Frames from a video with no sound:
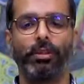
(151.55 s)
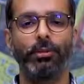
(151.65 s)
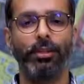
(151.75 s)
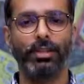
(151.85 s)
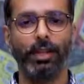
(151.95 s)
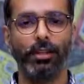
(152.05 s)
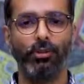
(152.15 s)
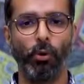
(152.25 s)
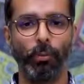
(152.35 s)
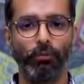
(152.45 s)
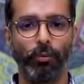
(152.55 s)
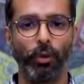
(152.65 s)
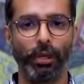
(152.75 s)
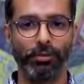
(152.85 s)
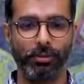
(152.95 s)
The new Dzire is open for
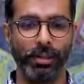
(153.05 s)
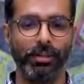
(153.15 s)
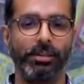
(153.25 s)
bookings today,